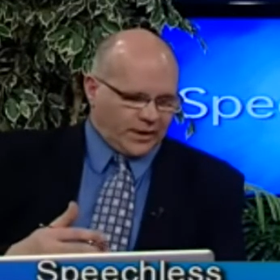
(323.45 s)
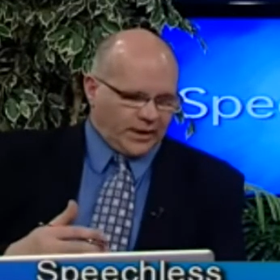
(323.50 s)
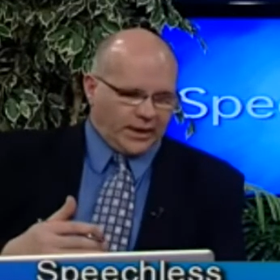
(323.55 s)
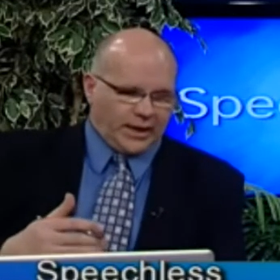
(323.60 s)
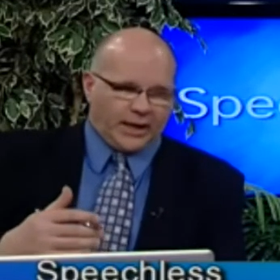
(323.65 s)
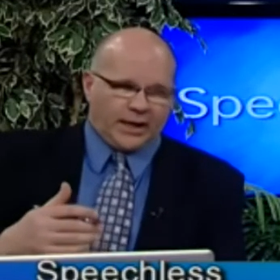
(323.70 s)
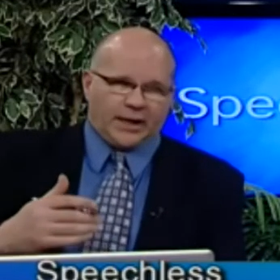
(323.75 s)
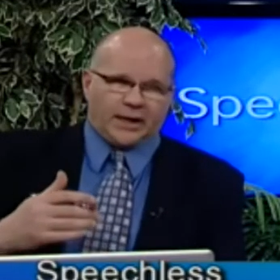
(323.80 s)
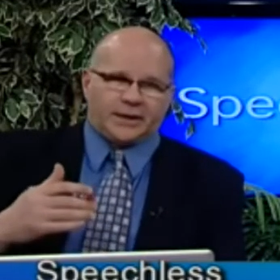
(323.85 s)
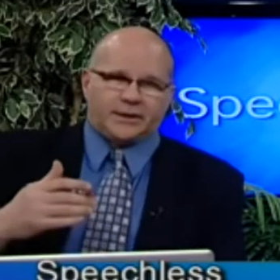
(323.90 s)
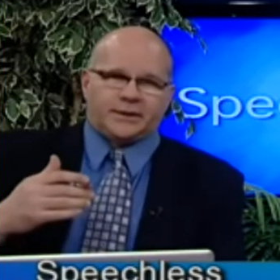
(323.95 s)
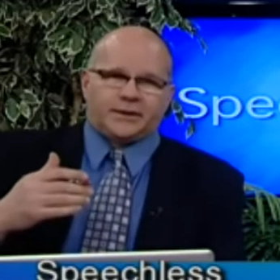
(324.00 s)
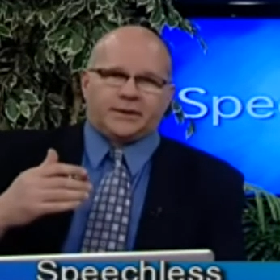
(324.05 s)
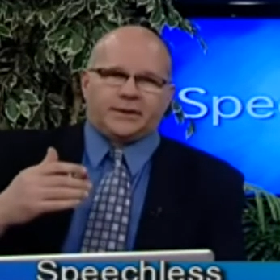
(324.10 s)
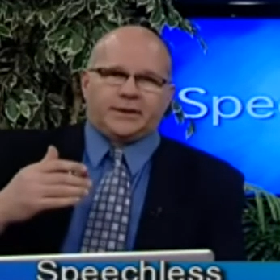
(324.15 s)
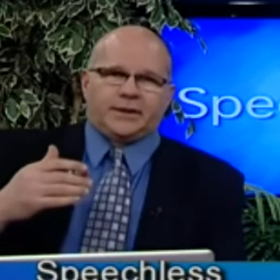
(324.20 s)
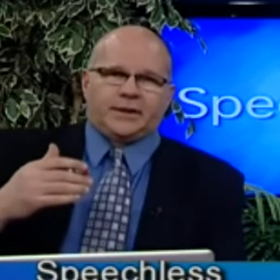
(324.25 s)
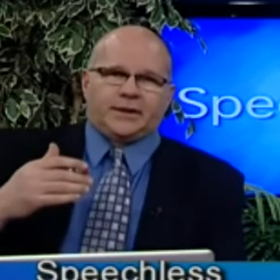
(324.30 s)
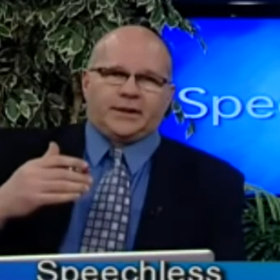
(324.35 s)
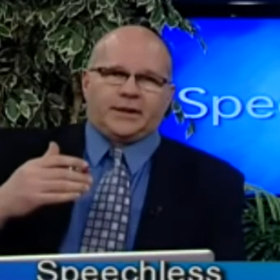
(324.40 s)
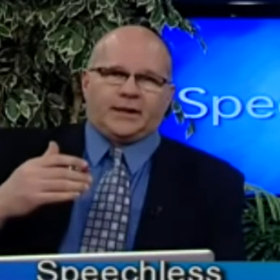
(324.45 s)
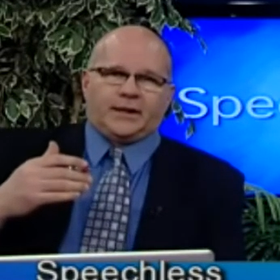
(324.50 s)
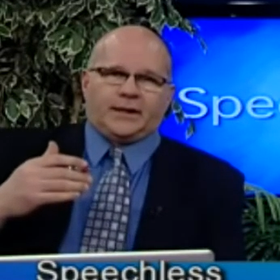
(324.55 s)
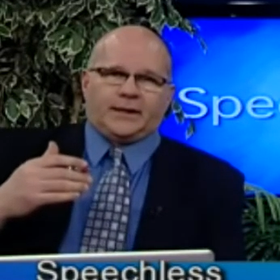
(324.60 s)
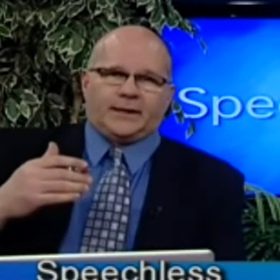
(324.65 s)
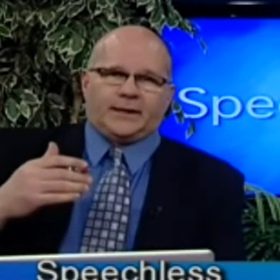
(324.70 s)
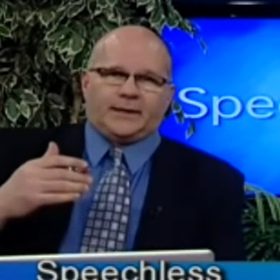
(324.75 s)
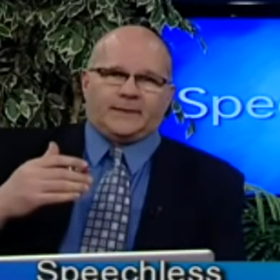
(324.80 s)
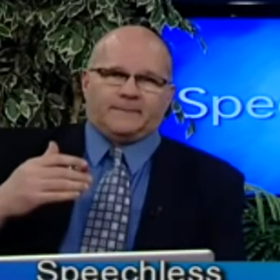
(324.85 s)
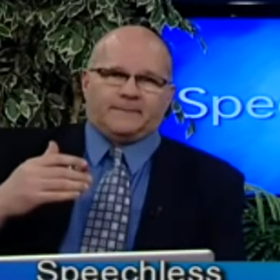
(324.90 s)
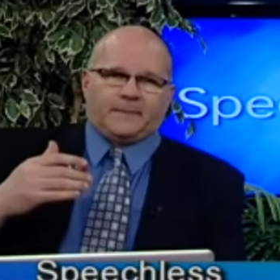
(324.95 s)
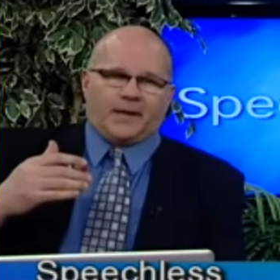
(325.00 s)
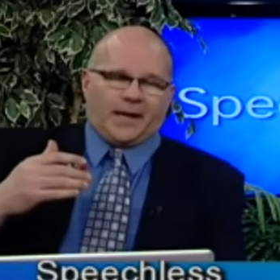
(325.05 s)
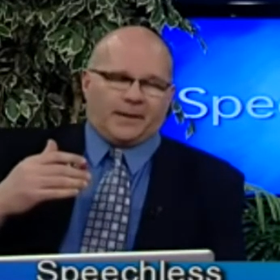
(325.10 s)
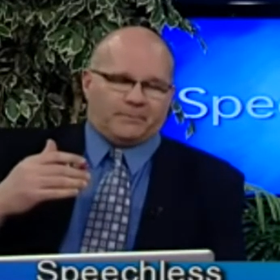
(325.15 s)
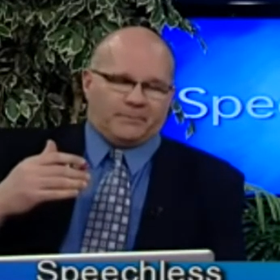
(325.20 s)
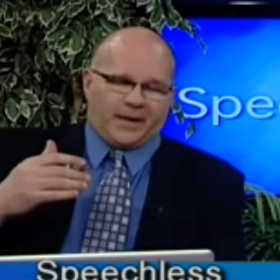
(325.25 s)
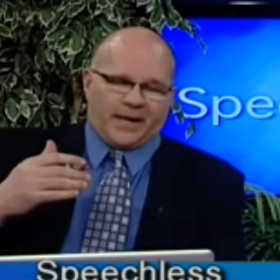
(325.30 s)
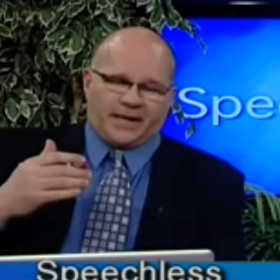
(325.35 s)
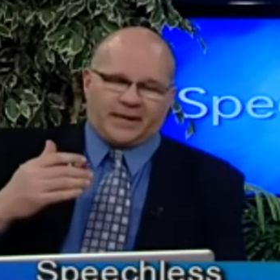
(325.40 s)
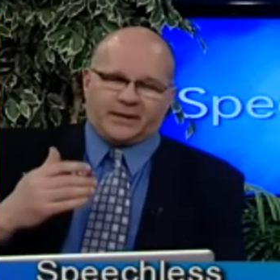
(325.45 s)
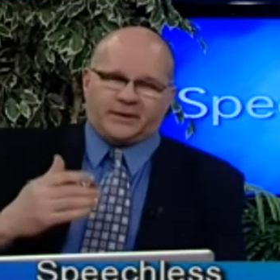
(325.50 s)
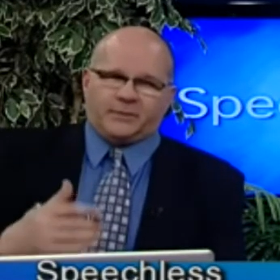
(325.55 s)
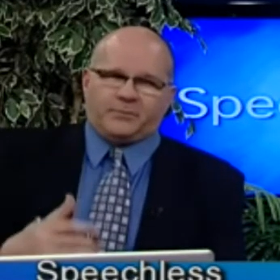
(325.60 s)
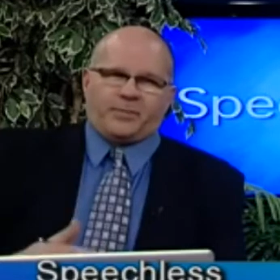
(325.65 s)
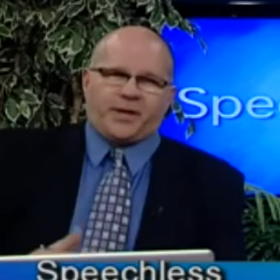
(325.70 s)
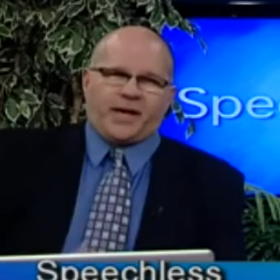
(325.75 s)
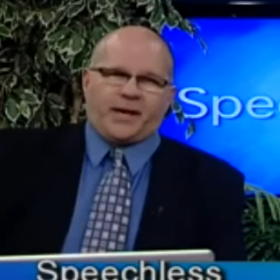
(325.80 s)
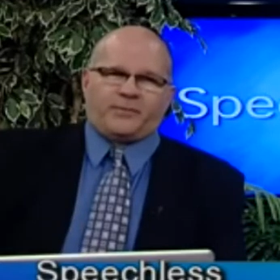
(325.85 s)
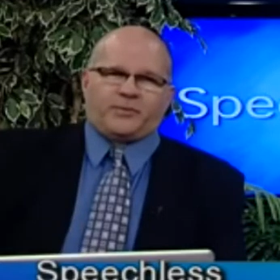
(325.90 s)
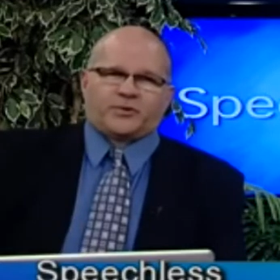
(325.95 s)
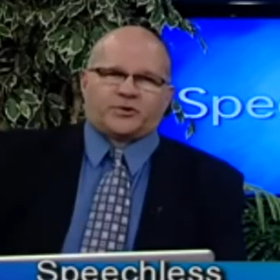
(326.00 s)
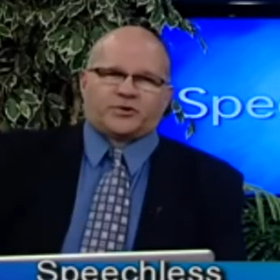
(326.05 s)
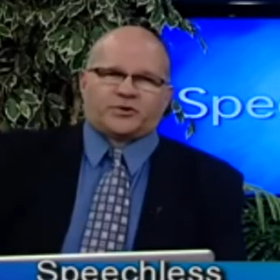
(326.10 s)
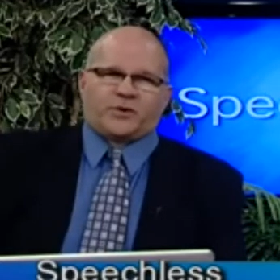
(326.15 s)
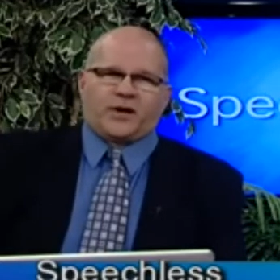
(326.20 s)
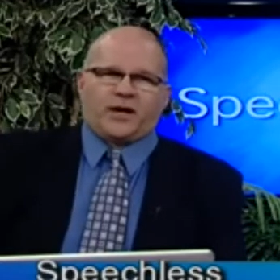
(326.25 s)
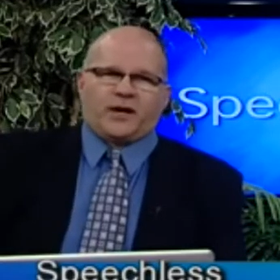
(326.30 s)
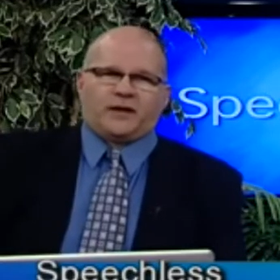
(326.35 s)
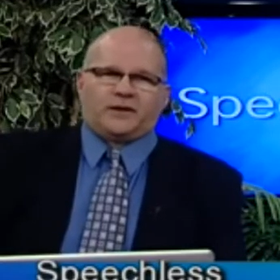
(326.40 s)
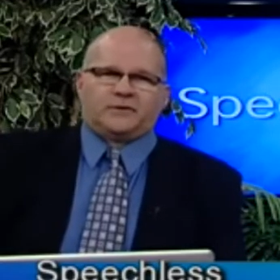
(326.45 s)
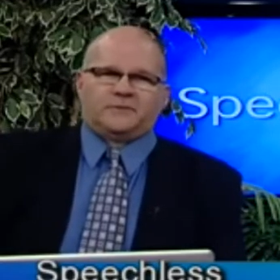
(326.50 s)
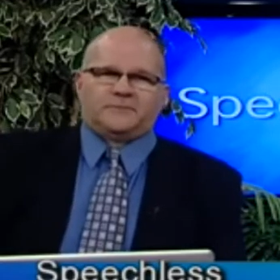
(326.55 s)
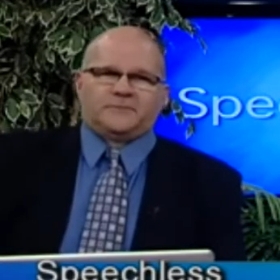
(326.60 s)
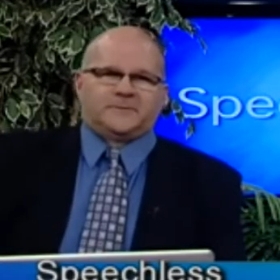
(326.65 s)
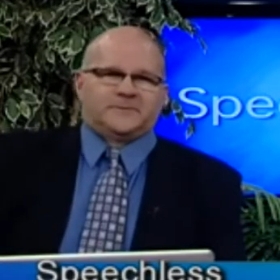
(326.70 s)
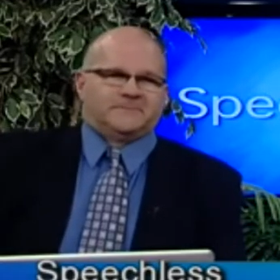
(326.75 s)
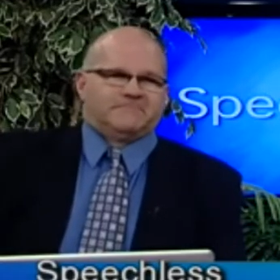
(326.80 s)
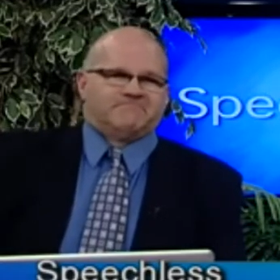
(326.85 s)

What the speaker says: And I'm making a paper trail.